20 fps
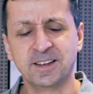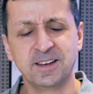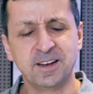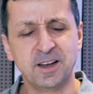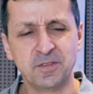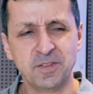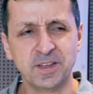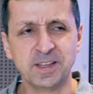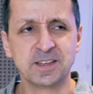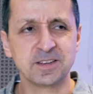I
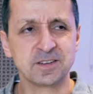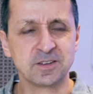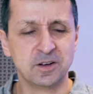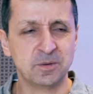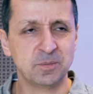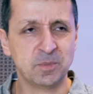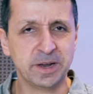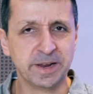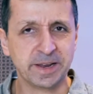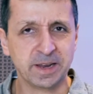think it's got a
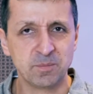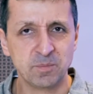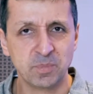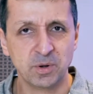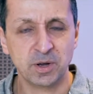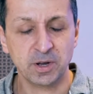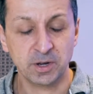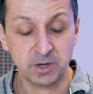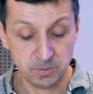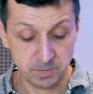mic
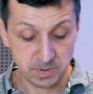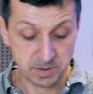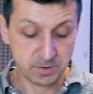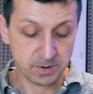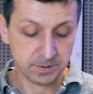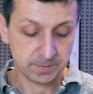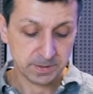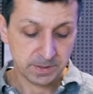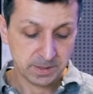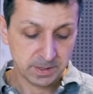input. I could be
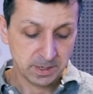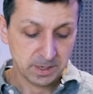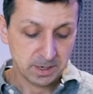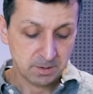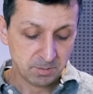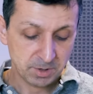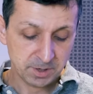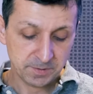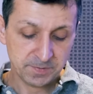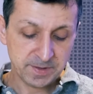wrong,
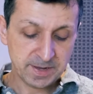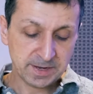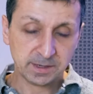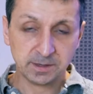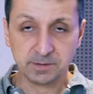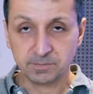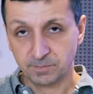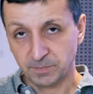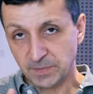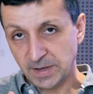but
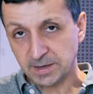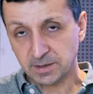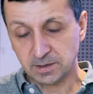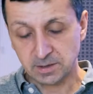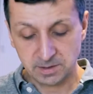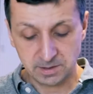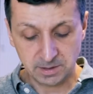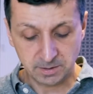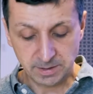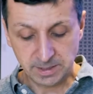that
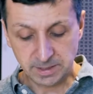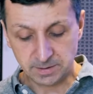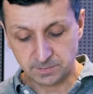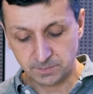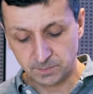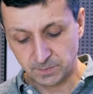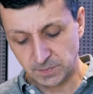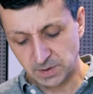could do it.